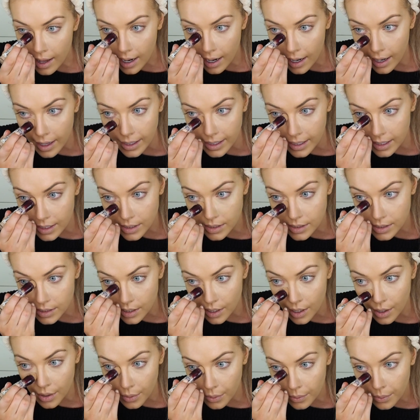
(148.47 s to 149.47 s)
like
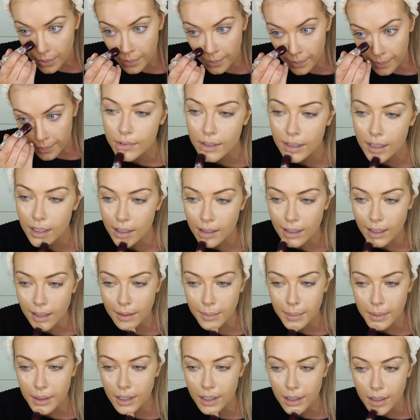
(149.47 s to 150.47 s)
so. A little
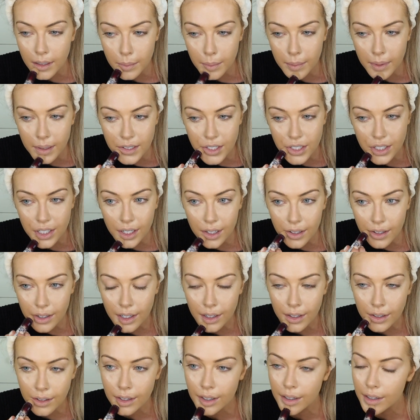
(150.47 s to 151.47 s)
bit on my
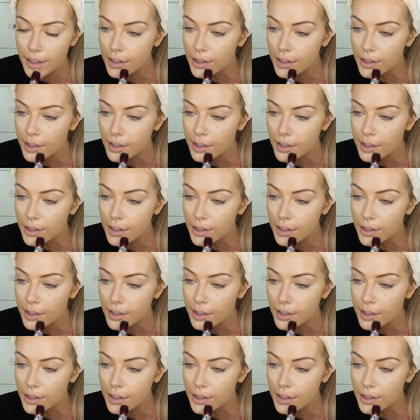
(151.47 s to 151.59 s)
chin,